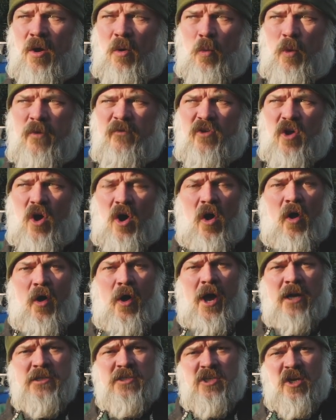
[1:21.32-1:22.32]
We've
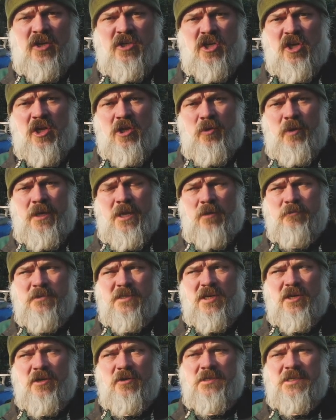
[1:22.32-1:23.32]
got a touch of gluing up
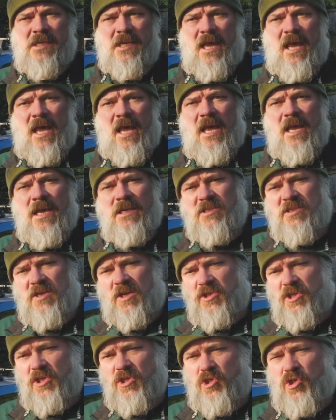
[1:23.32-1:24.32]
to do today, a
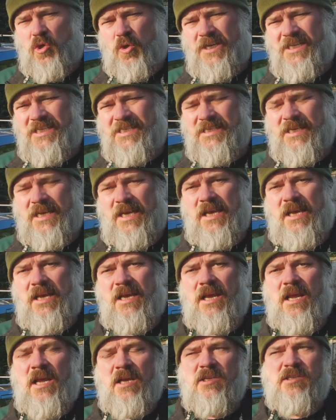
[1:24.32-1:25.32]
touch of
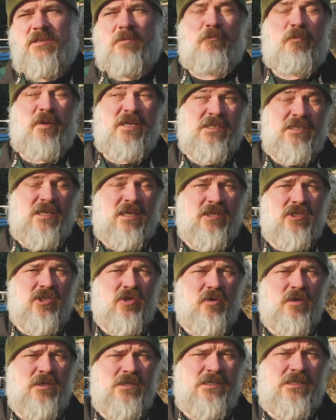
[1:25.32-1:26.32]
jointing, some biscuit
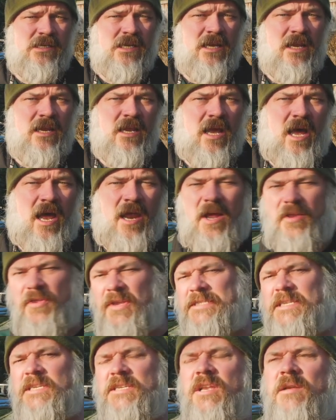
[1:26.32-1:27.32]
jointing. Uh,
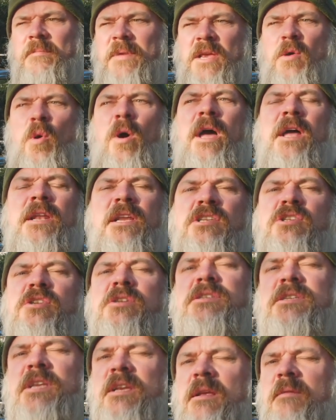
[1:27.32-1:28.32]
this is going to be quite an
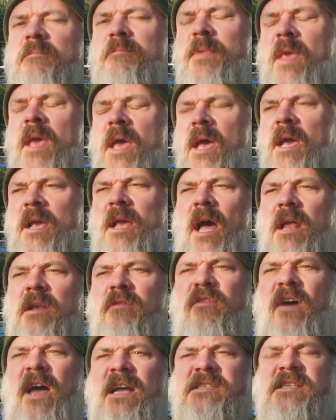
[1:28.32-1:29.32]
interesting kind of
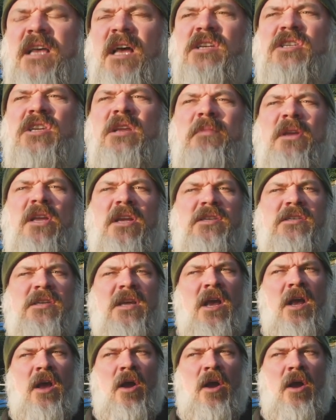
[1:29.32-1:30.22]
fact actually, because